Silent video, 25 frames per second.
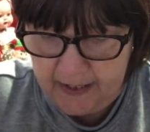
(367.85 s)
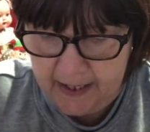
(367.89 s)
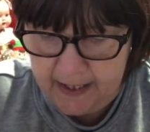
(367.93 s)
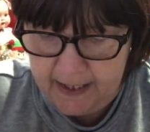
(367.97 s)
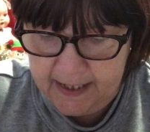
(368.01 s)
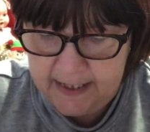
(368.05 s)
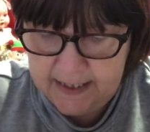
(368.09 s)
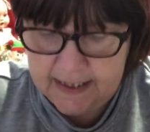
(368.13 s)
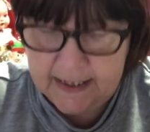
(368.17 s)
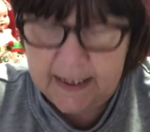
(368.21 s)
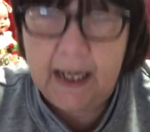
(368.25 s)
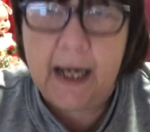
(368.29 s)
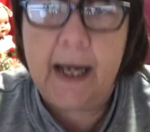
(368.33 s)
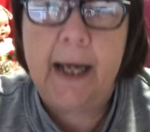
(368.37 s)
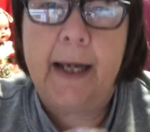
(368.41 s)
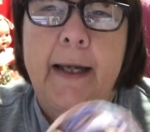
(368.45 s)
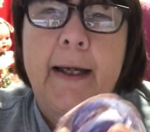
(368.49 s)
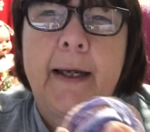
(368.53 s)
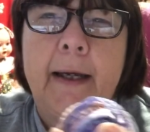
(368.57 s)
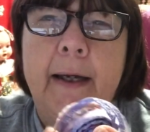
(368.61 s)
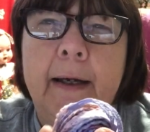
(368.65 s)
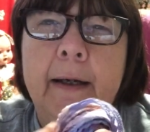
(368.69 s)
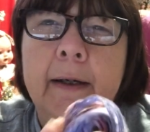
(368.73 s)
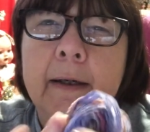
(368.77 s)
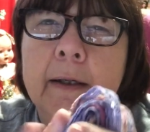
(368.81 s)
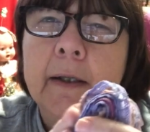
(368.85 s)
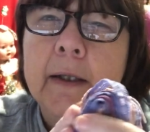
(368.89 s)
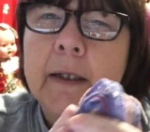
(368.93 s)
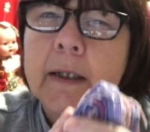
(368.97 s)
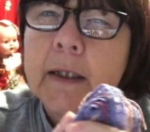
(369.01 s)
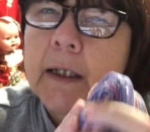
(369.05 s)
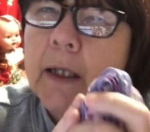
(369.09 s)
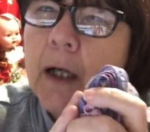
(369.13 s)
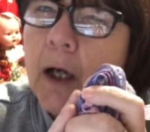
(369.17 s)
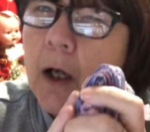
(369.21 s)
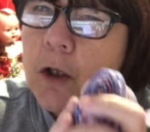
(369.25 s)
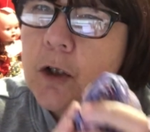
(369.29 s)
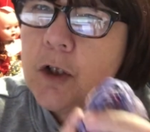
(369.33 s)
And it's like a
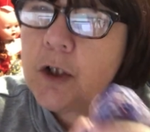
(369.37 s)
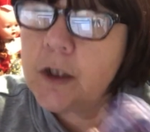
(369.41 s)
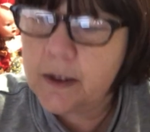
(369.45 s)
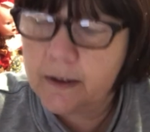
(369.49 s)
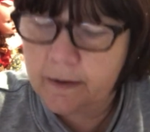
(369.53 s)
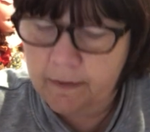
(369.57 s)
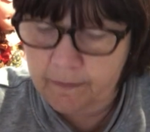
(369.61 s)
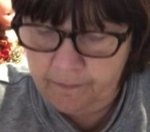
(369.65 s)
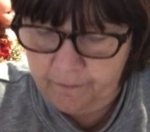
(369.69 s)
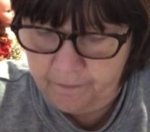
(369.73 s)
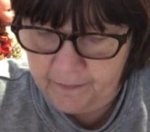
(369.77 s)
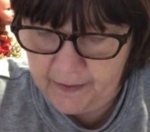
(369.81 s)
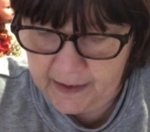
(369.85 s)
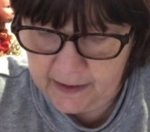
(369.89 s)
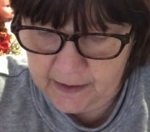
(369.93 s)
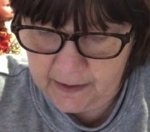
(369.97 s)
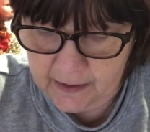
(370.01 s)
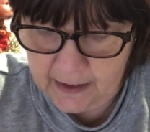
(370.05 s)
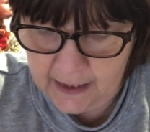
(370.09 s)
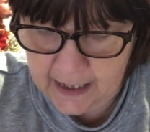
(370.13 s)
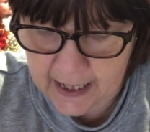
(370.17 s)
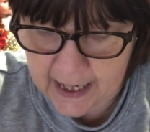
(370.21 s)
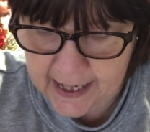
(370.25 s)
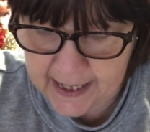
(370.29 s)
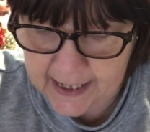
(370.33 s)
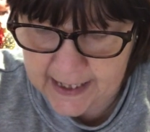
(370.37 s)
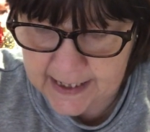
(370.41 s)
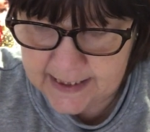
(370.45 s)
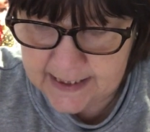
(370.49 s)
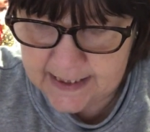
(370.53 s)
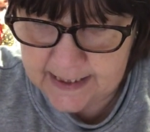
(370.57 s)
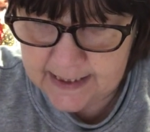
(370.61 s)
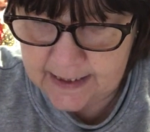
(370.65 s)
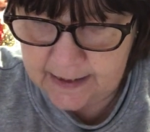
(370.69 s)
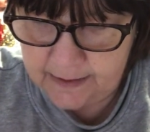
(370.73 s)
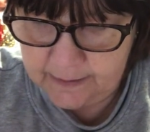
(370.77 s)
cotton feel lace.